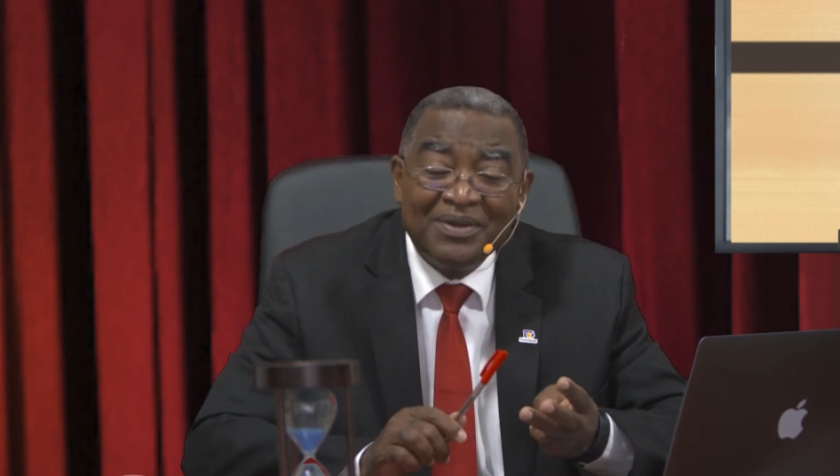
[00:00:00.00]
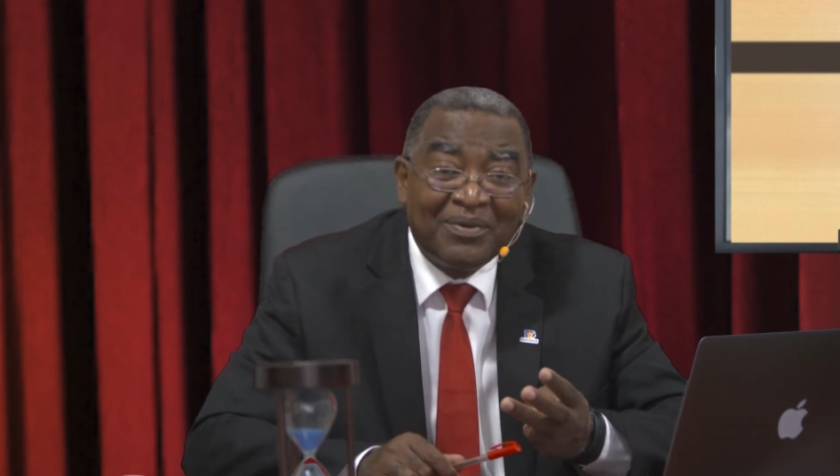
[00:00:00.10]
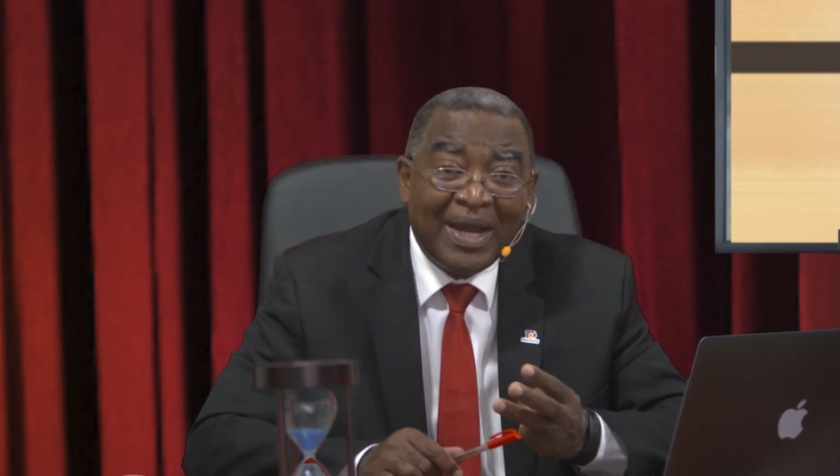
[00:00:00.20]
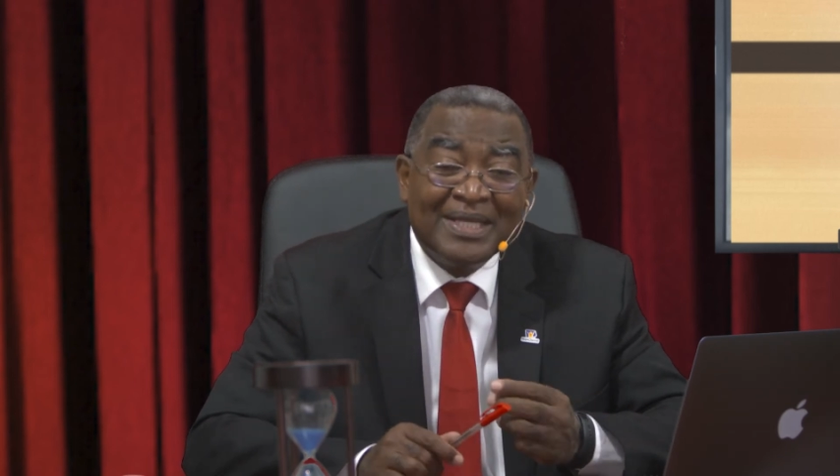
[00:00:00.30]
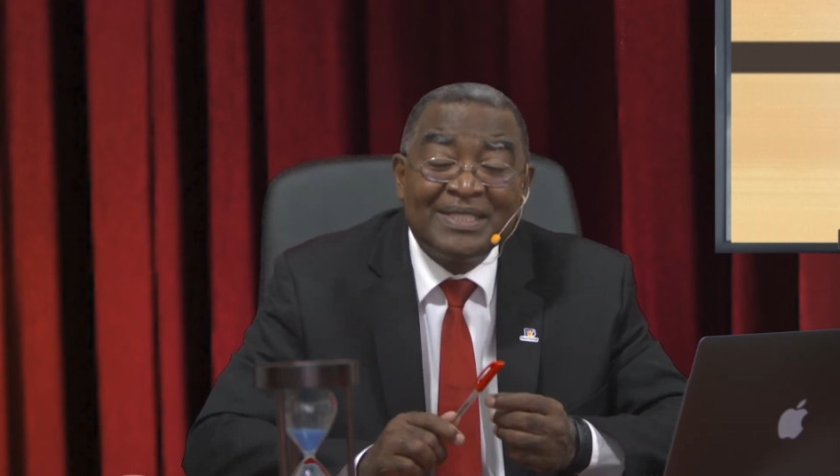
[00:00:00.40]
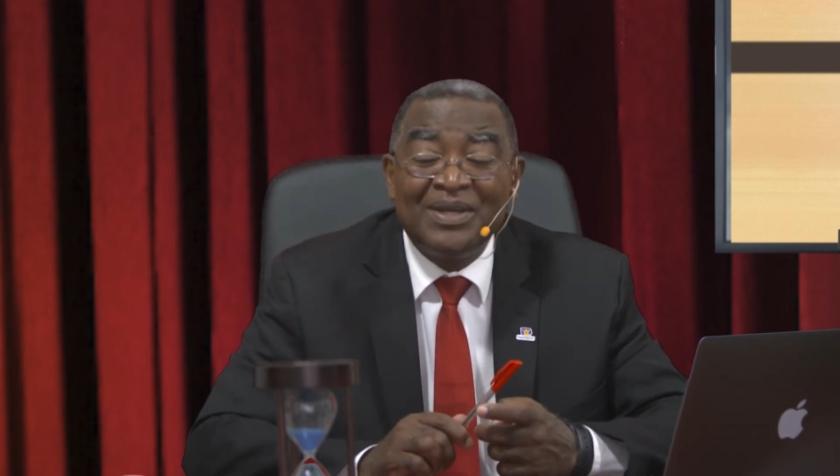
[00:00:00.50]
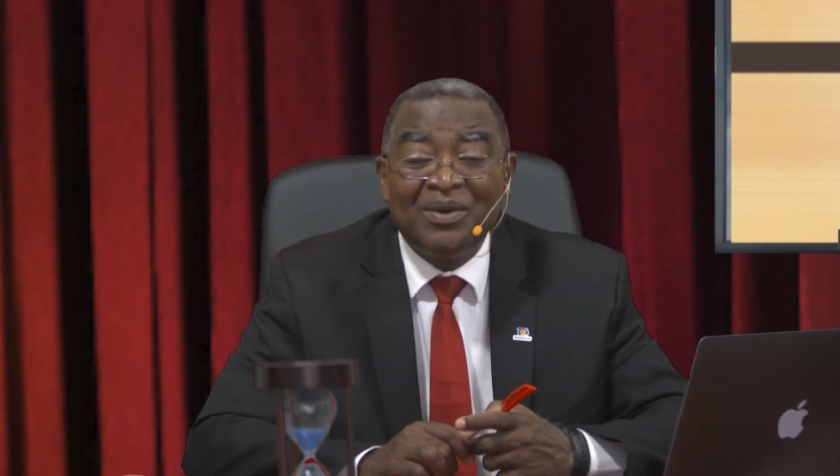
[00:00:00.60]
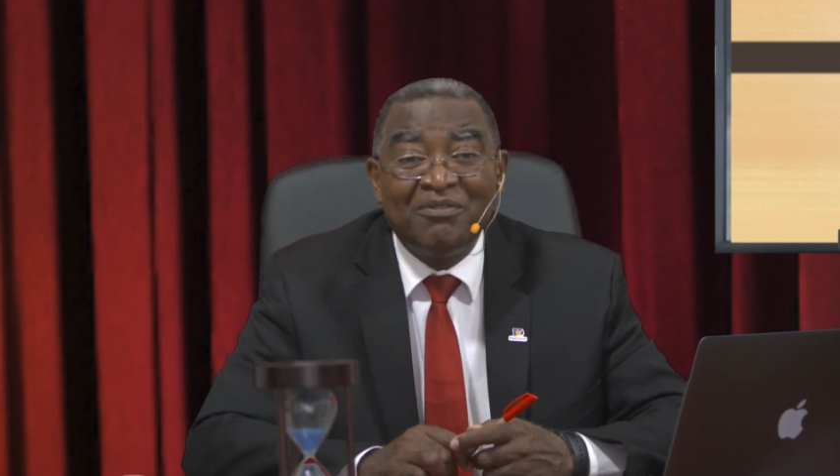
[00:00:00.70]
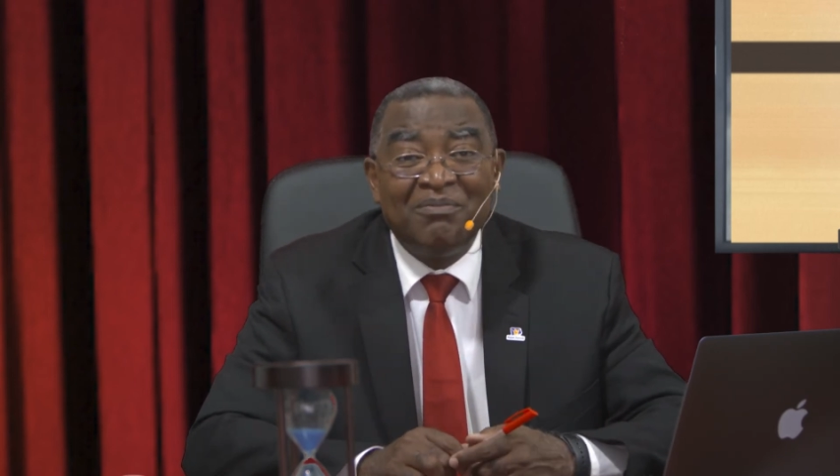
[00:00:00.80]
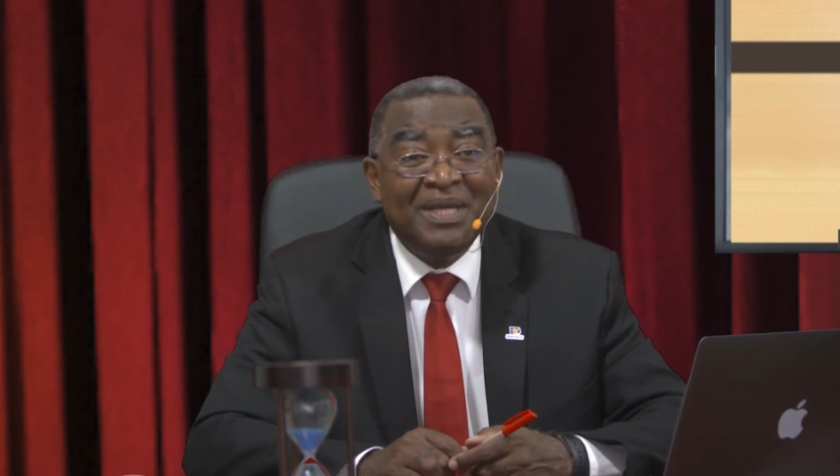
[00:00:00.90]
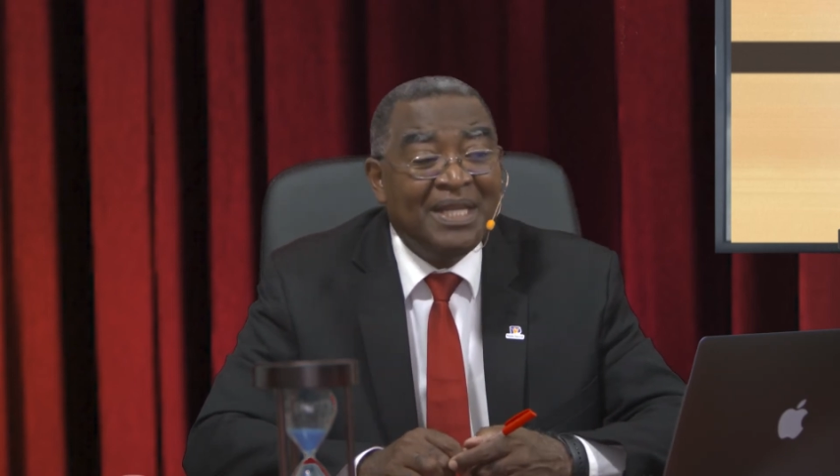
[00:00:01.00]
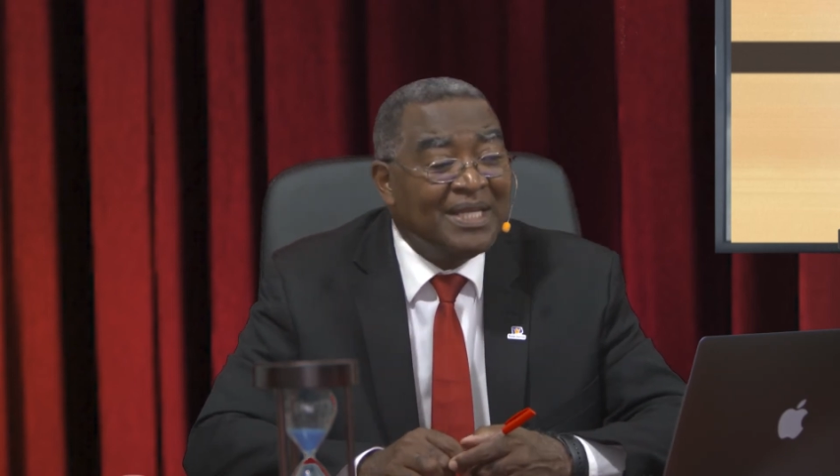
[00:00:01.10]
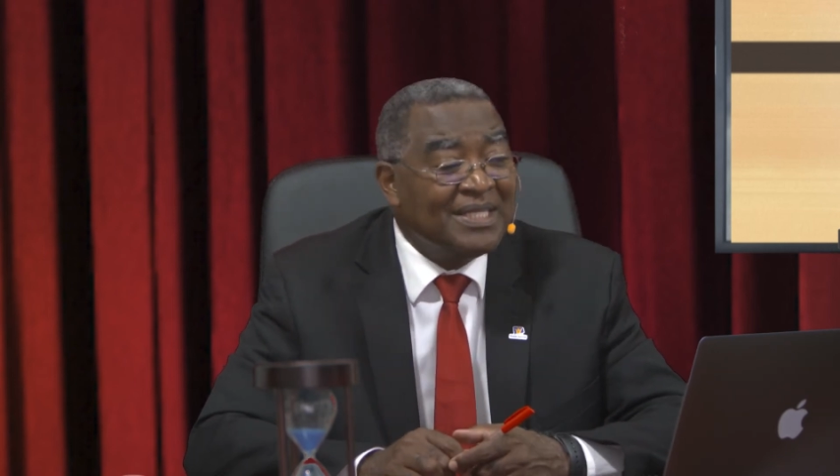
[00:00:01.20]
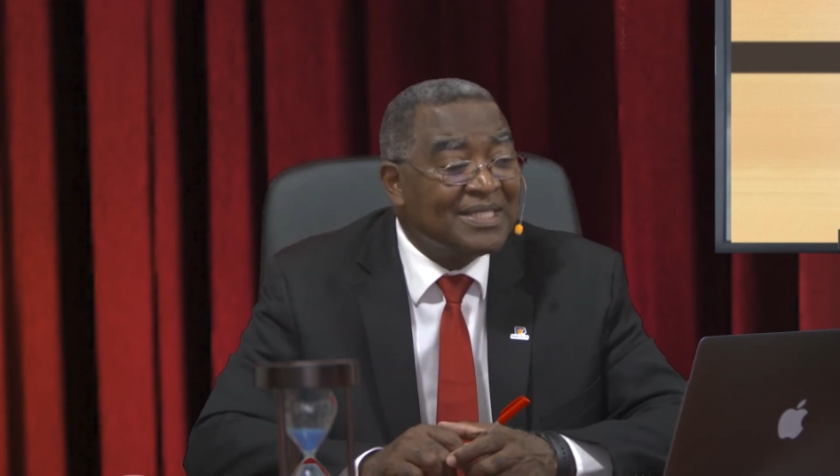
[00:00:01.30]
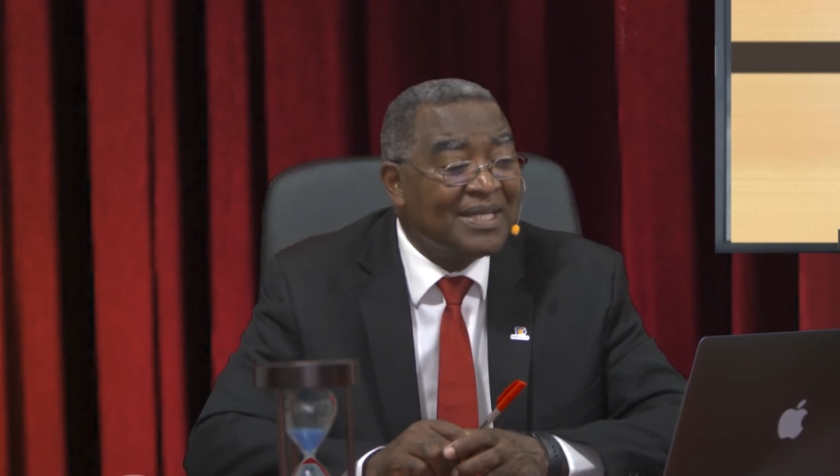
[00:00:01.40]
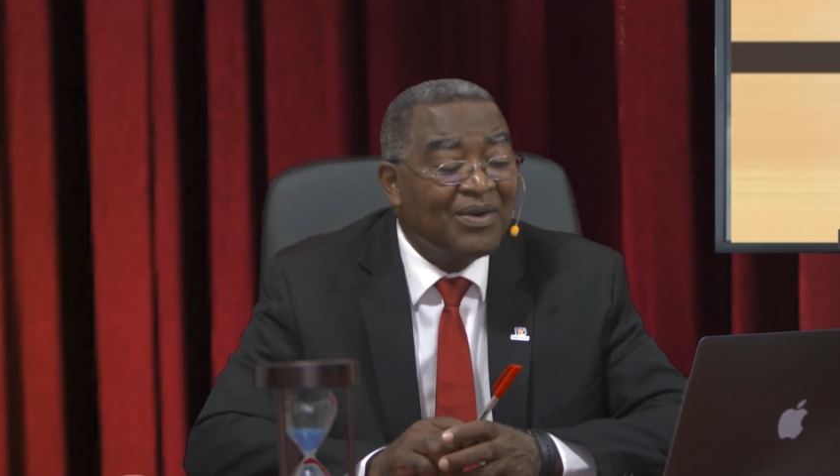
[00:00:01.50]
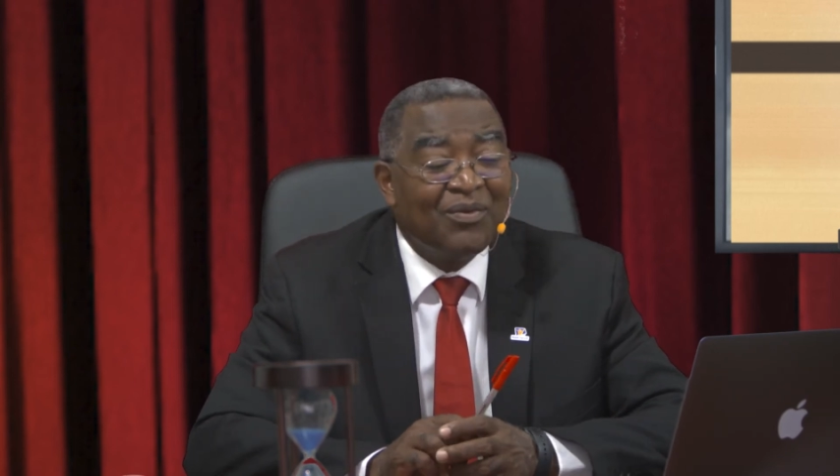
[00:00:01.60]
writing of minutes,